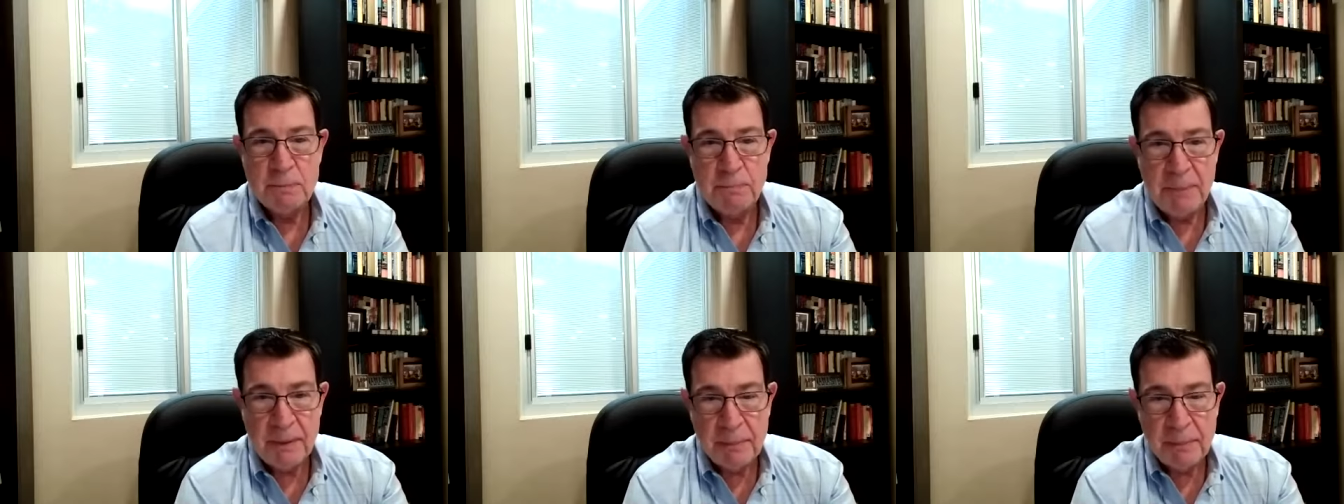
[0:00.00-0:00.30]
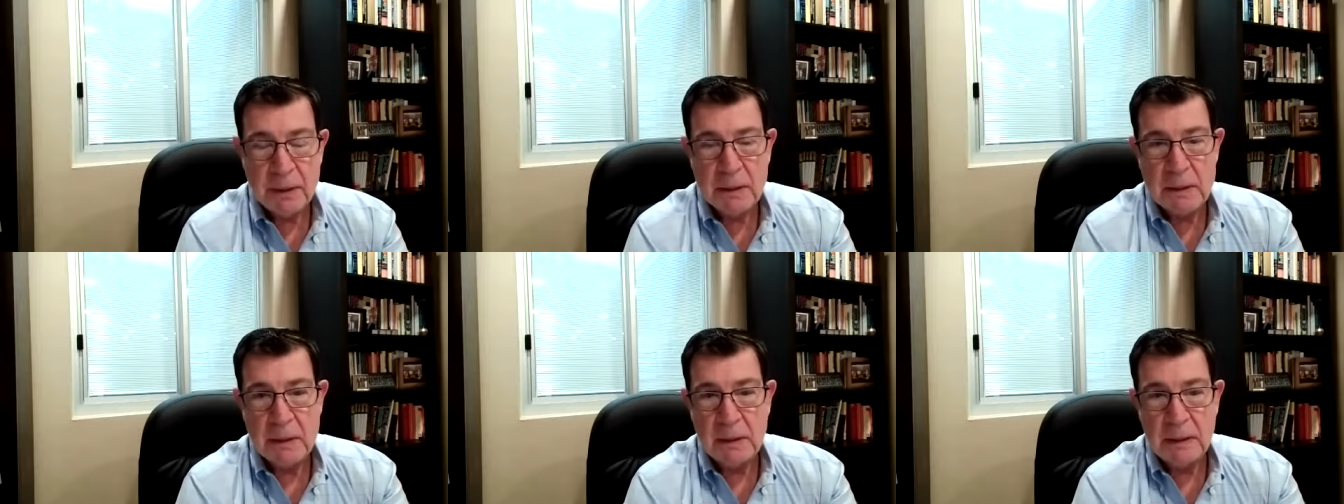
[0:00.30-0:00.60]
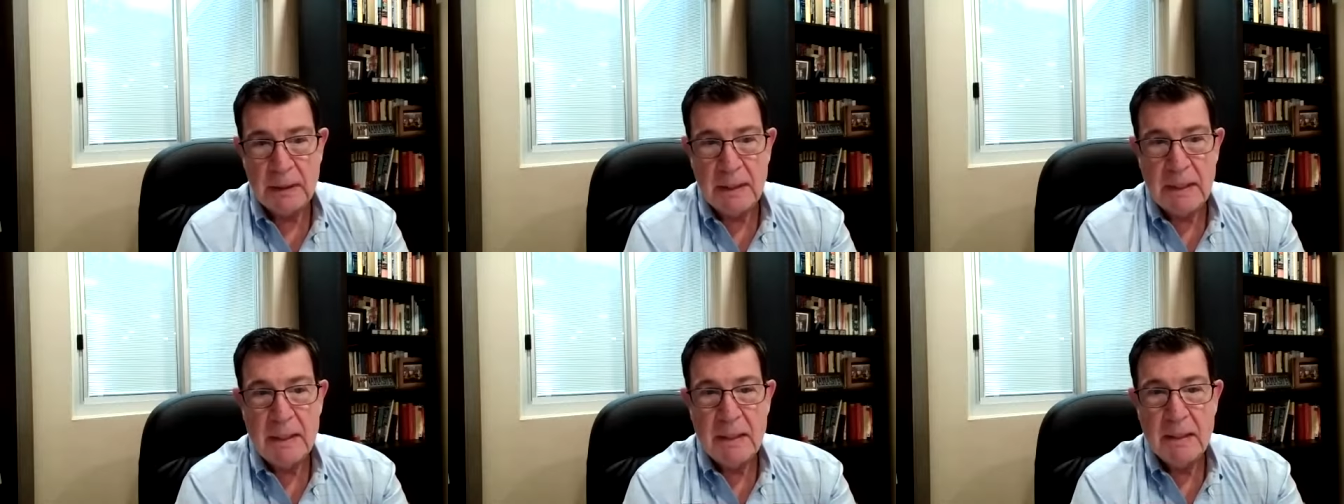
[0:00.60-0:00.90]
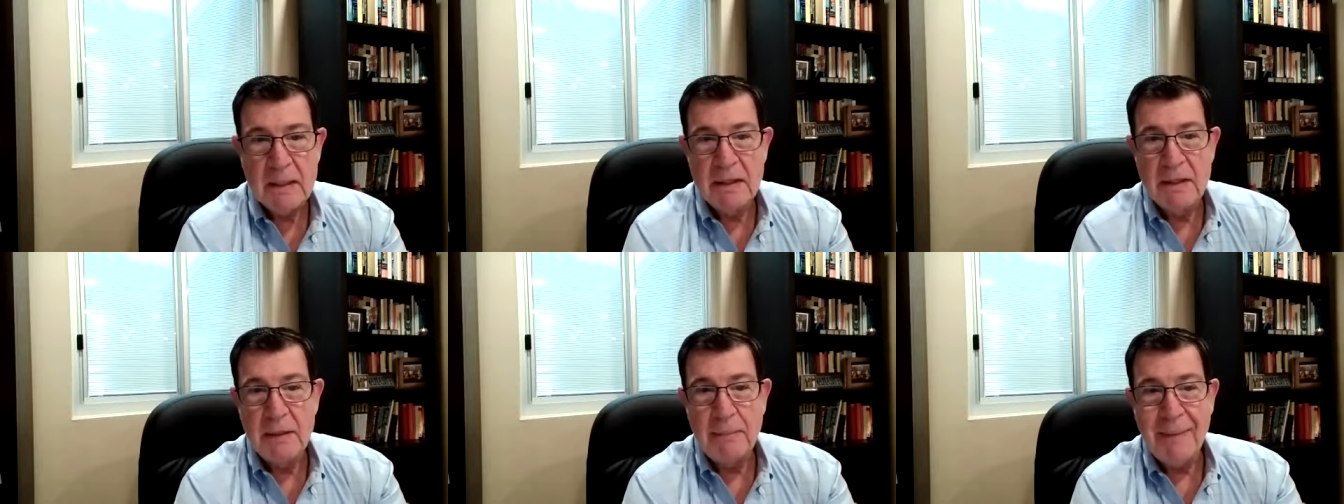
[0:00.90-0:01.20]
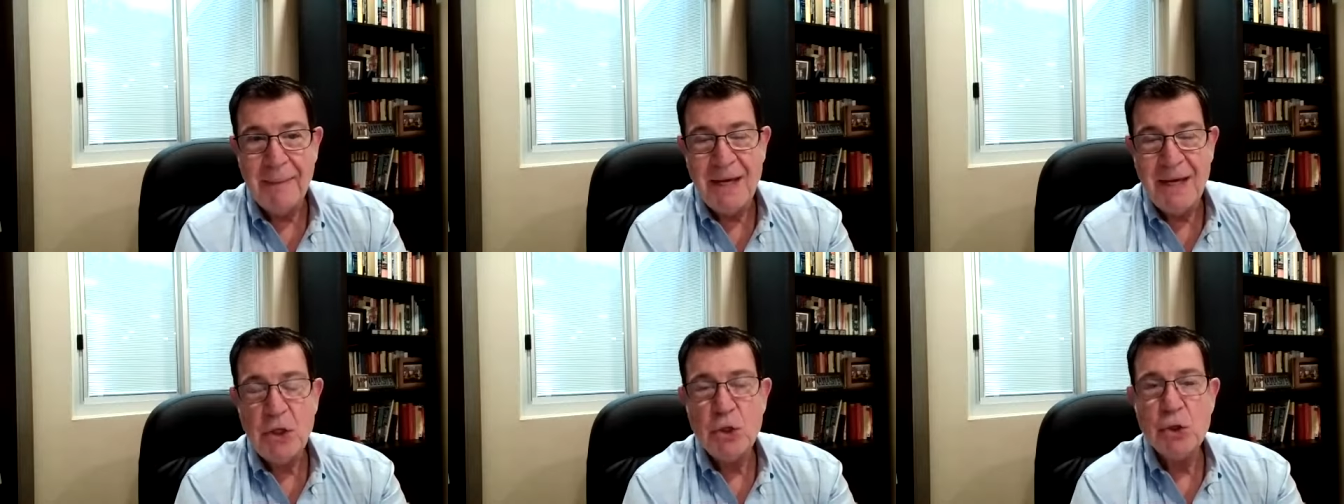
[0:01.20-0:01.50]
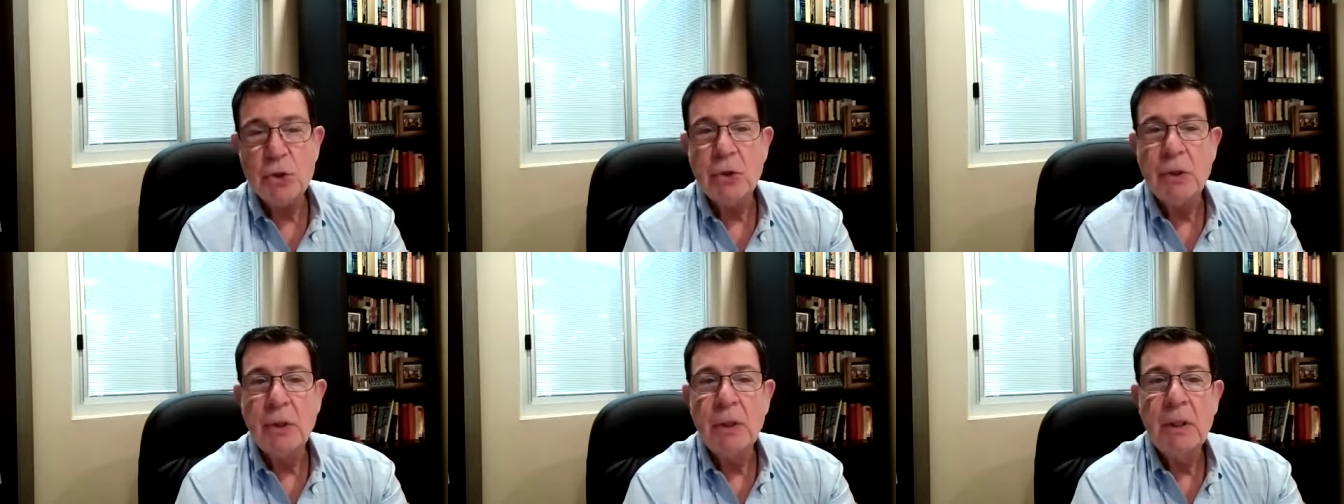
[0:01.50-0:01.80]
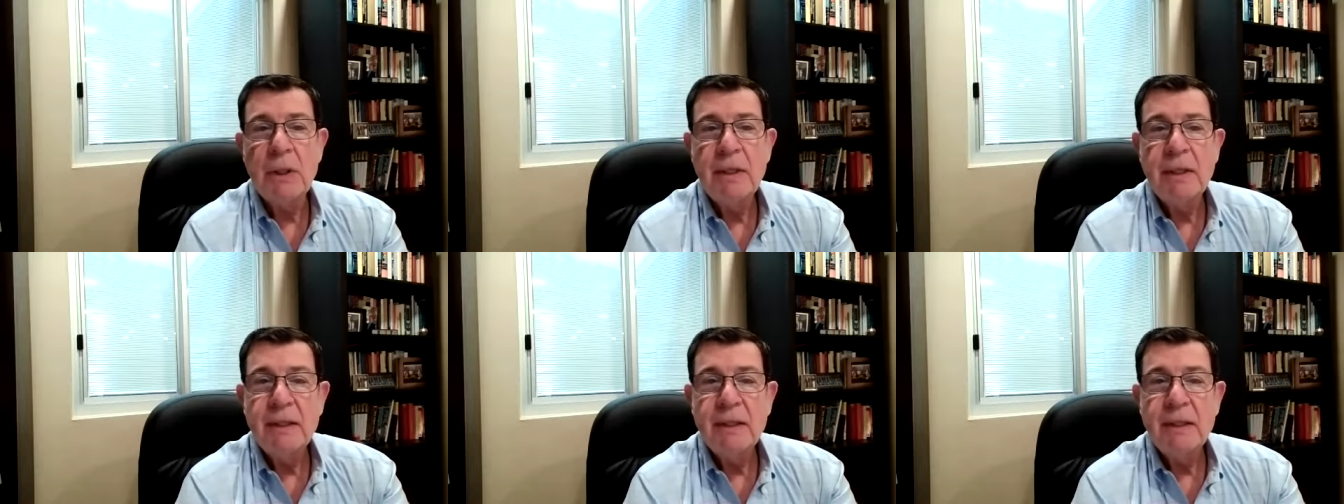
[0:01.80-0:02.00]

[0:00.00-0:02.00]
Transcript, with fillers: biblically, the major